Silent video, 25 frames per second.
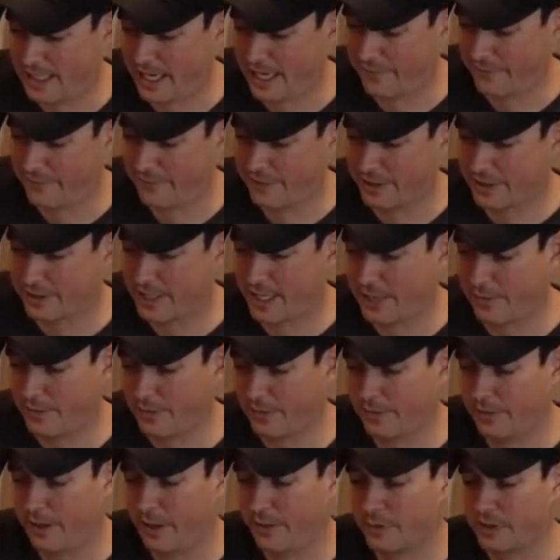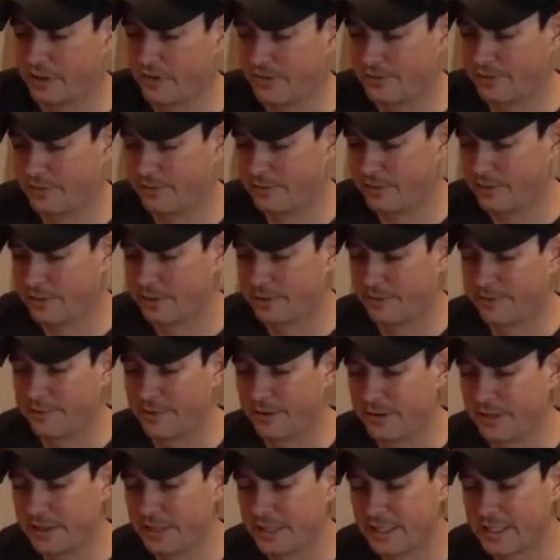night, for example, I was
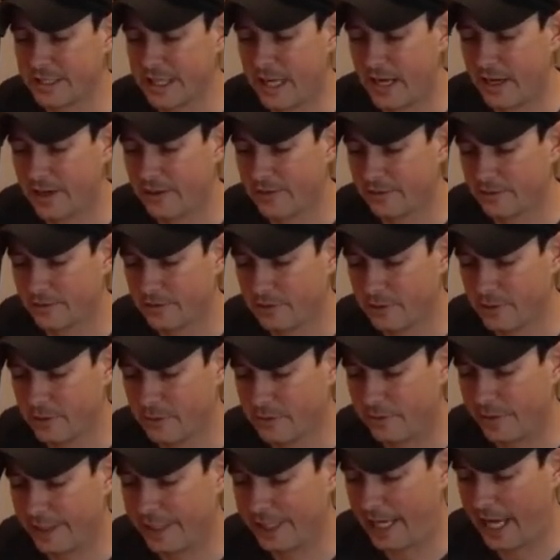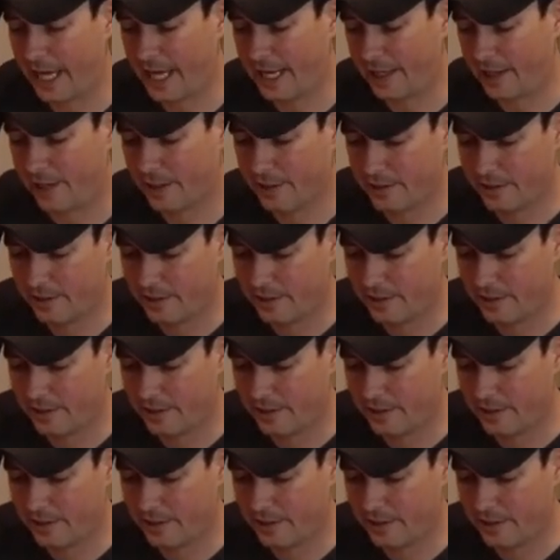filling this out, week eight,